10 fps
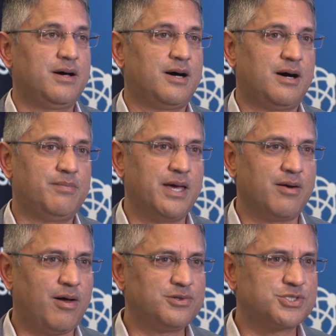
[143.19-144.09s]
and
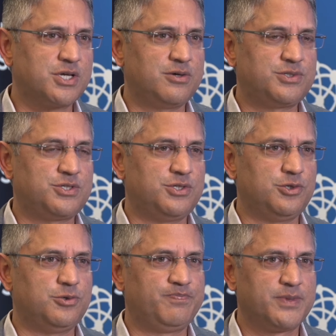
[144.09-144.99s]
also
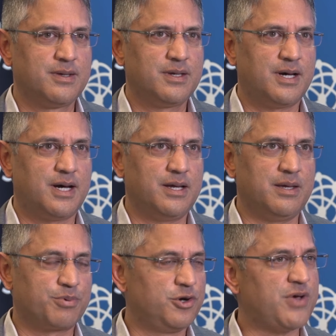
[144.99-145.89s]
to
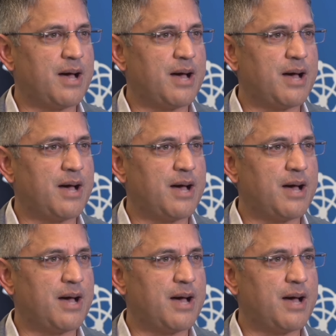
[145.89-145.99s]
improve